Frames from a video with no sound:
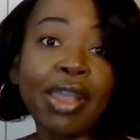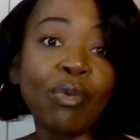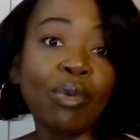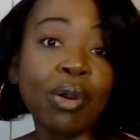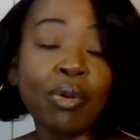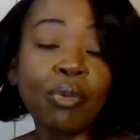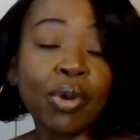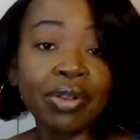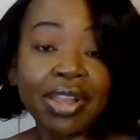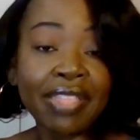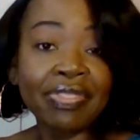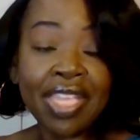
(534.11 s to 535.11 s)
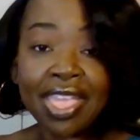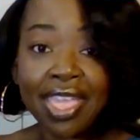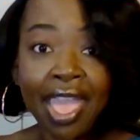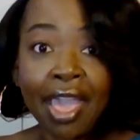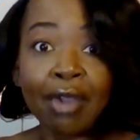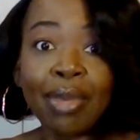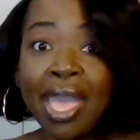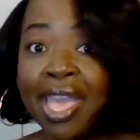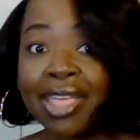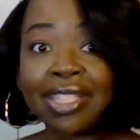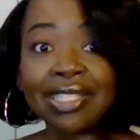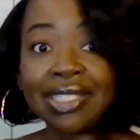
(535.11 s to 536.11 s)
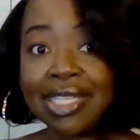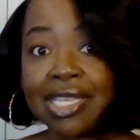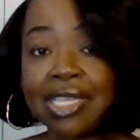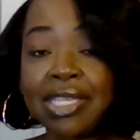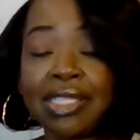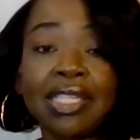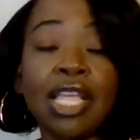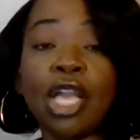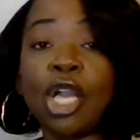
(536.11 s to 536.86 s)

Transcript: to work that thing out behind the scenes.